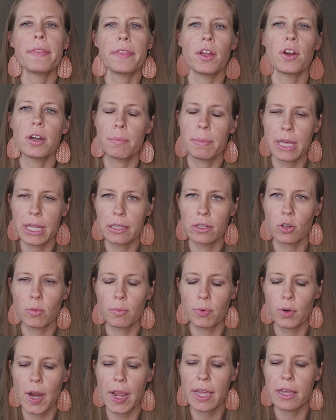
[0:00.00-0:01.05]
there to be a little
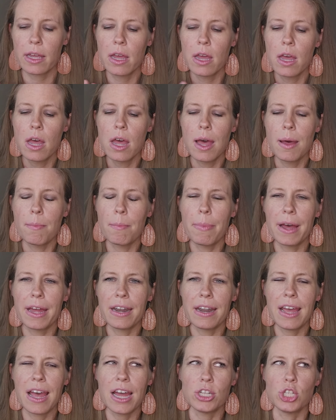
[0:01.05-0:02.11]
break,
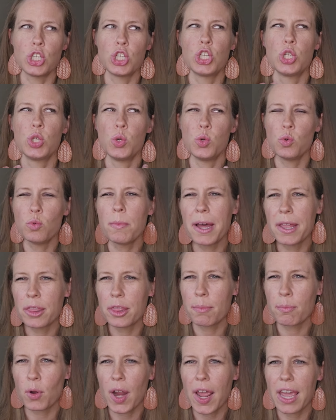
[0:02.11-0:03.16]
but a two
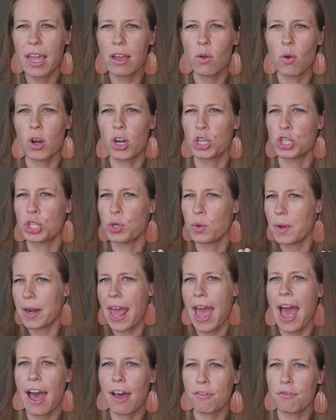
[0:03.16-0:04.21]
month break or a two and a
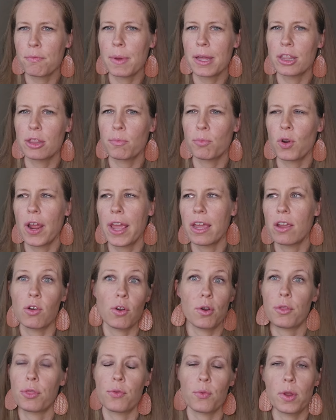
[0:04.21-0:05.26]
half month break or
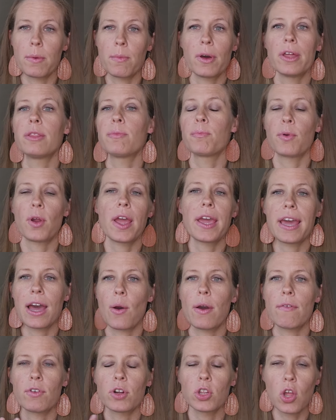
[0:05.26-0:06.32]
a three month break,
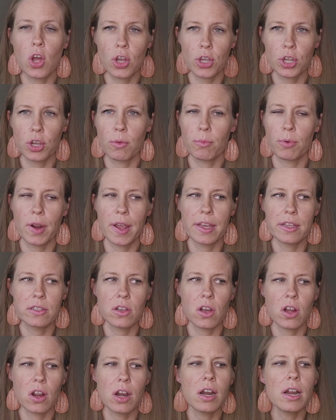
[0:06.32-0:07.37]
however long your breaks
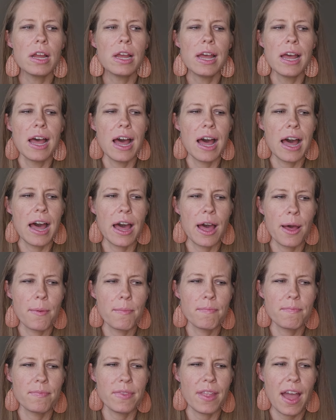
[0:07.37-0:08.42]
are,
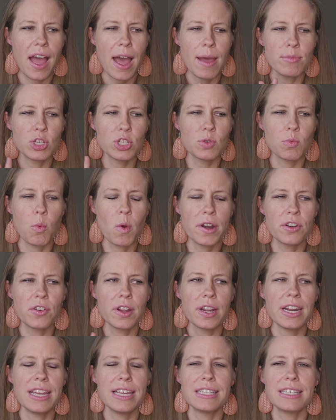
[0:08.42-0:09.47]
um, I'm just
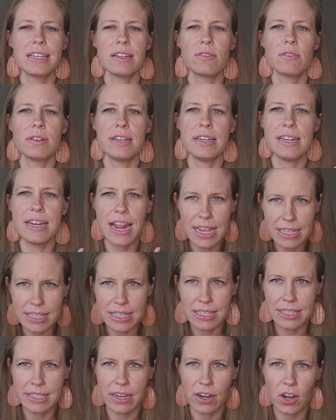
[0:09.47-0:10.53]
wondering is it
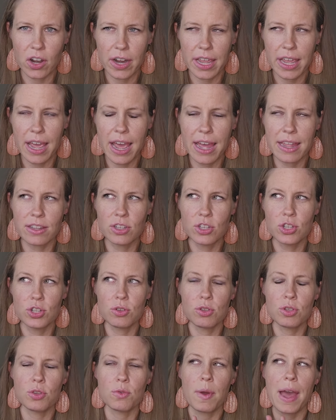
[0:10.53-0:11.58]
necessary and do
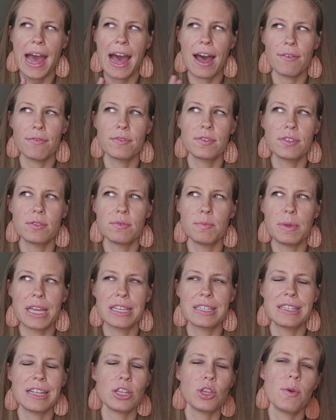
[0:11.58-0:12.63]
you have
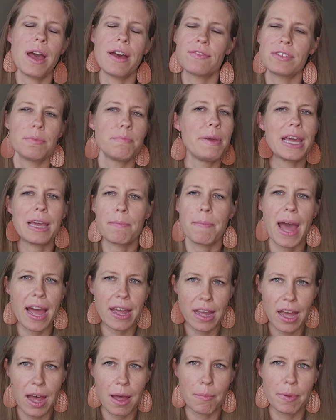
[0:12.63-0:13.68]
because then you have to pick
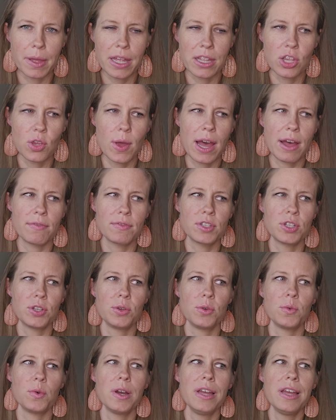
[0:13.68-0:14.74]
back up and you have
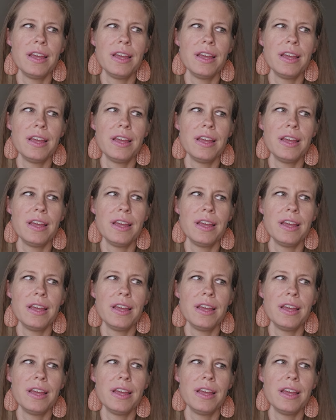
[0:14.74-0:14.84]
to